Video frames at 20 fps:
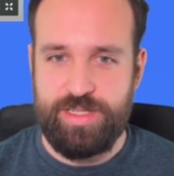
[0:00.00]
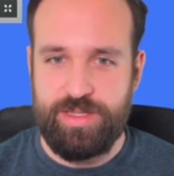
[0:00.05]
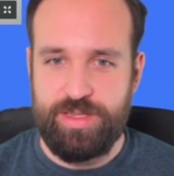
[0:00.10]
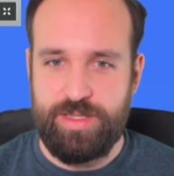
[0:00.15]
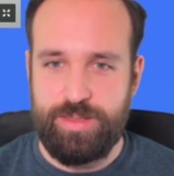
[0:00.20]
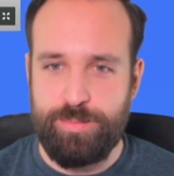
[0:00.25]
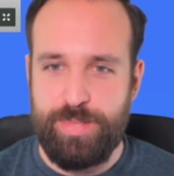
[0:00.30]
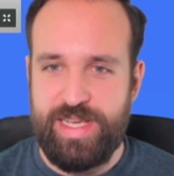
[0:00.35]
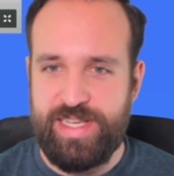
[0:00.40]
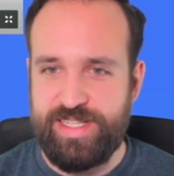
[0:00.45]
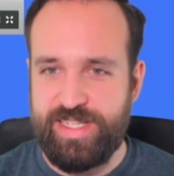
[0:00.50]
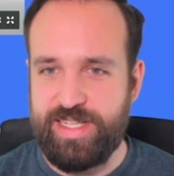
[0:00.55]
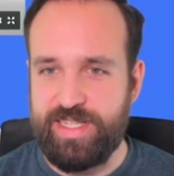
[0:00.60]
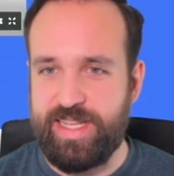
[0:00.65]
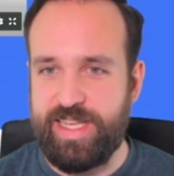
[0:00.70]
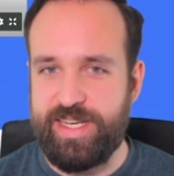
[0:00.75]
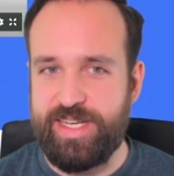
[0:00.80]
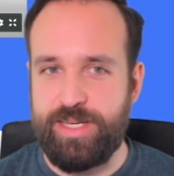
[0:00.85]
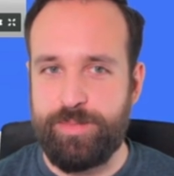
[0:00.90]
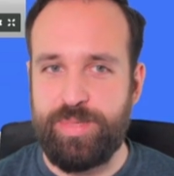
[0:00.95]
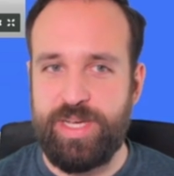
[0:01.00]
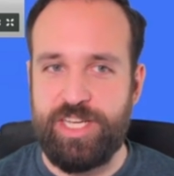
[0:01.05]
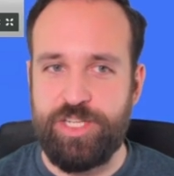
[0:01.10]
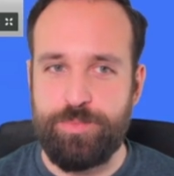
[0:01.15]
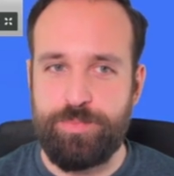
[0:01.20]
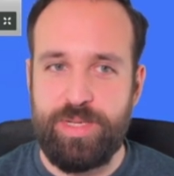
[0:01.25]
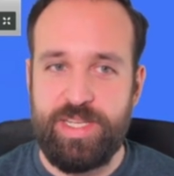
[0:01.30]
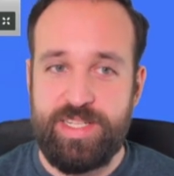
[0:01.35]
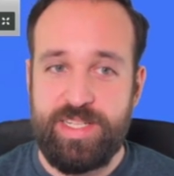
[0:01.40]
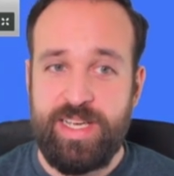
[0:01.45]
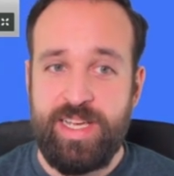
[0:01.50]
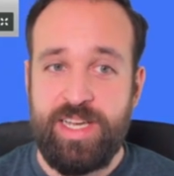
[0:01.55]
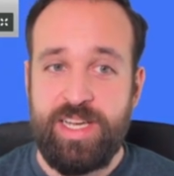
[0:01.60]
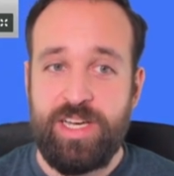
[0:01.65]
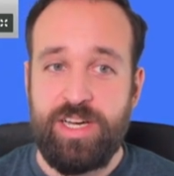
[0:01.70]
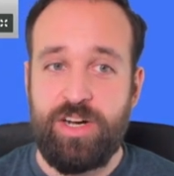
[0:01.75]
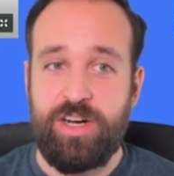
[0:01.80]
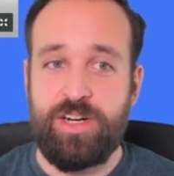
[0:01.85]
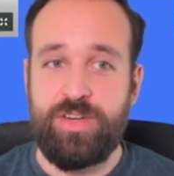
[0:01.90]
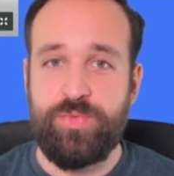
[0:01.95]
the basic landing page. But
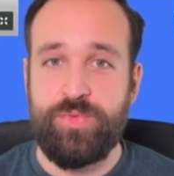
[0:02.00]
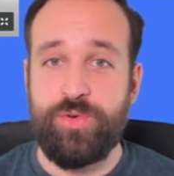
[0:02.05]
of